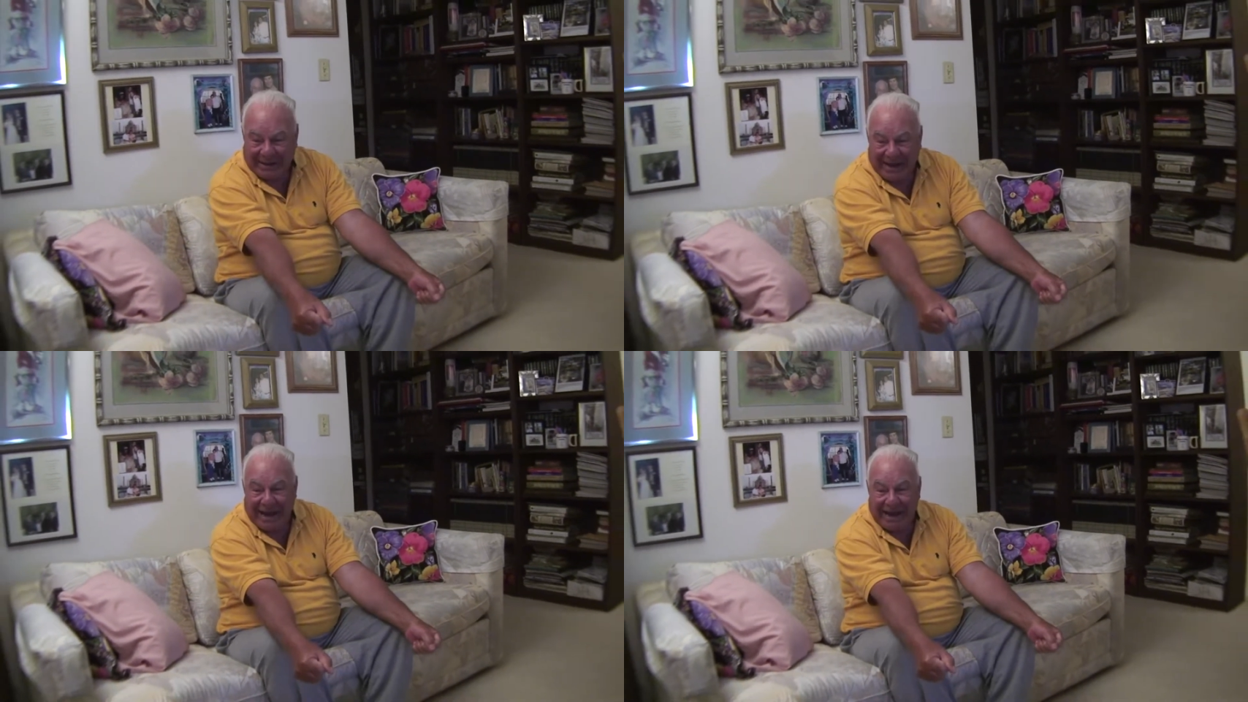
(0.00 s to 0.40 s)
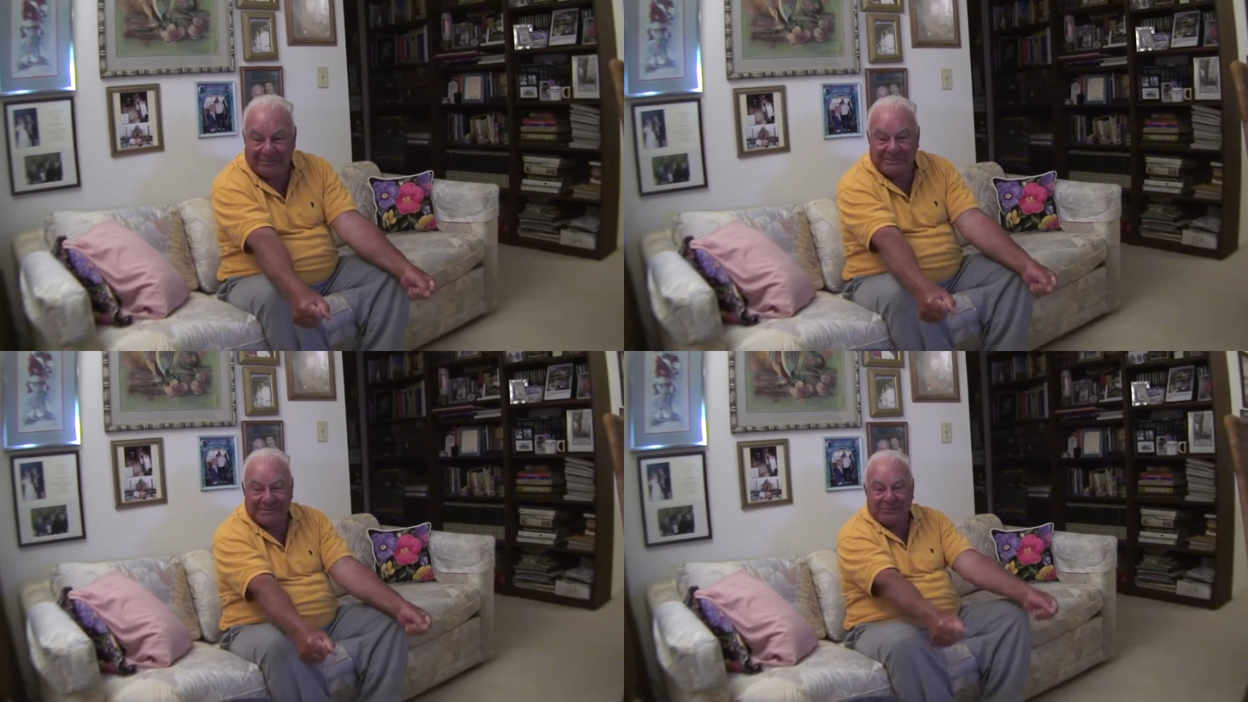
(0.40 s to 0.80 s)

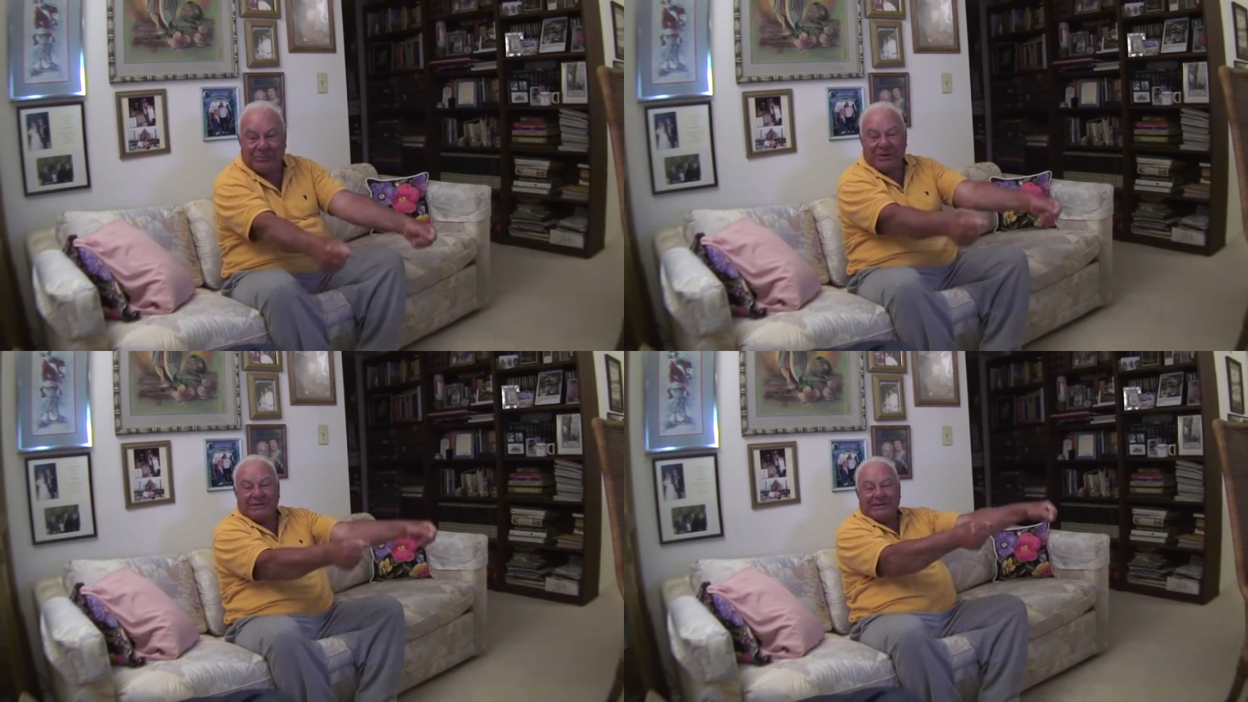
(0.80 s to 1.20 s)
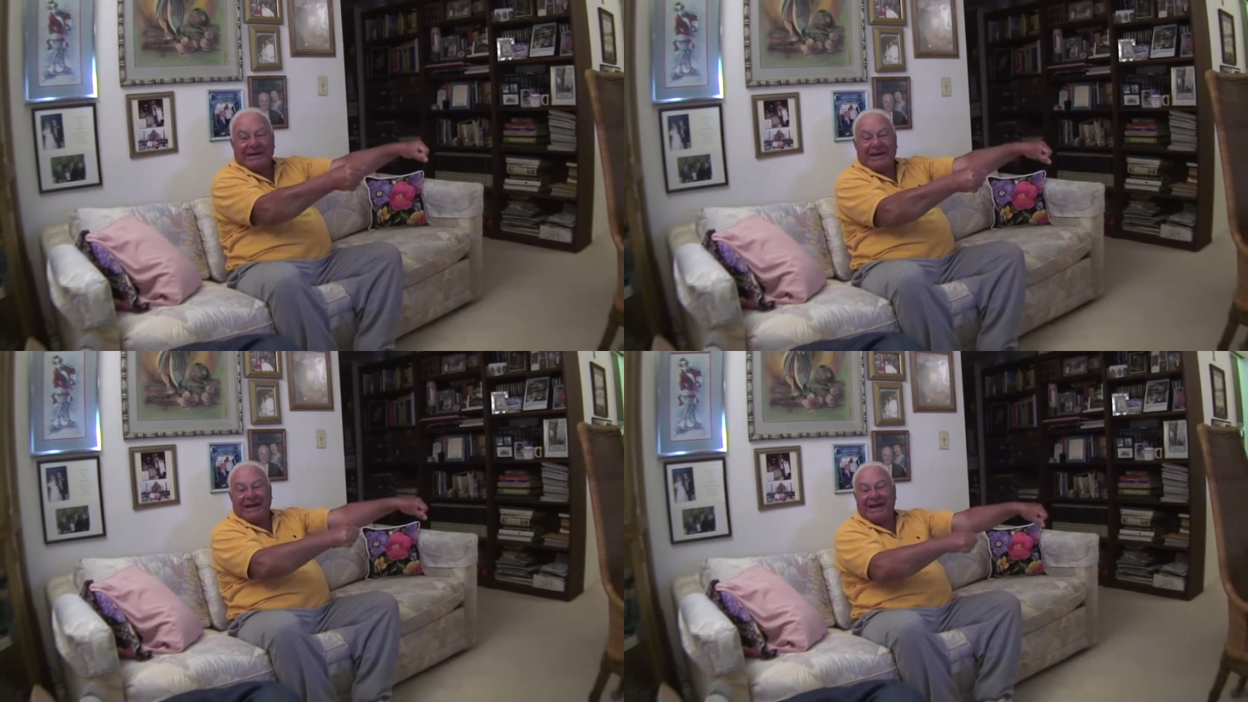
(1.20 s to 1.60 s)
clams, and brings it
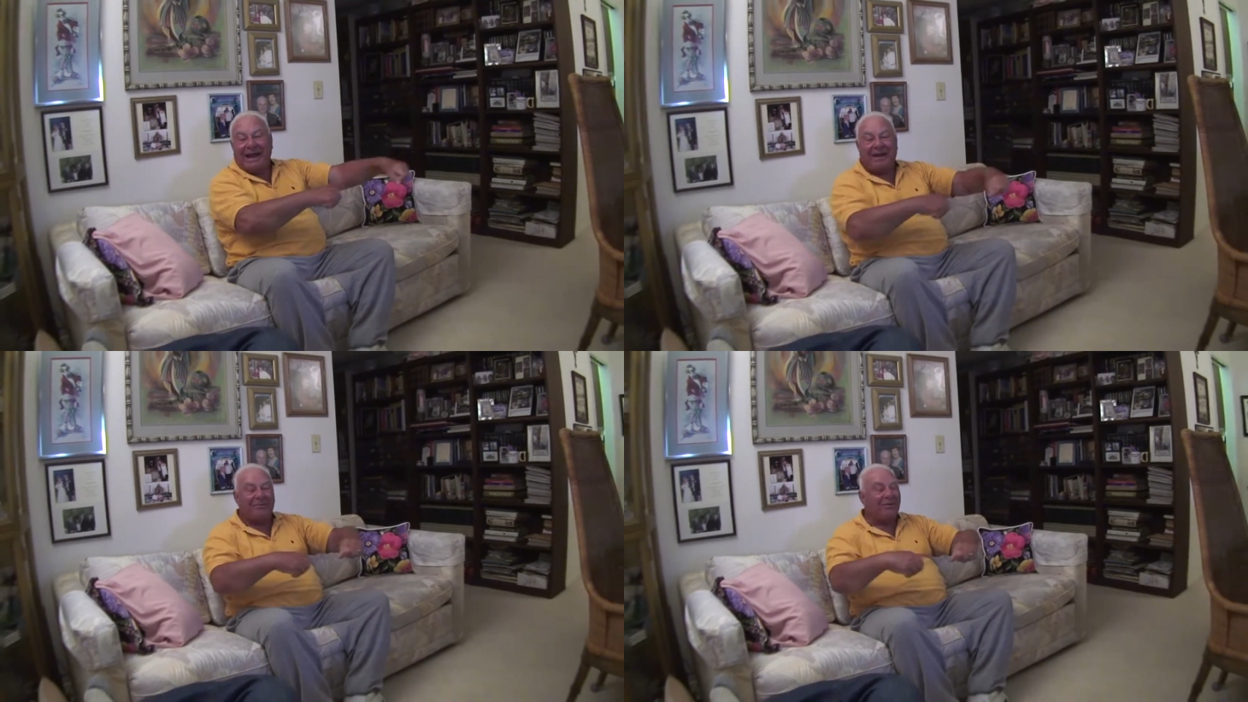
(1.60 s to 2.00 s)
in there, and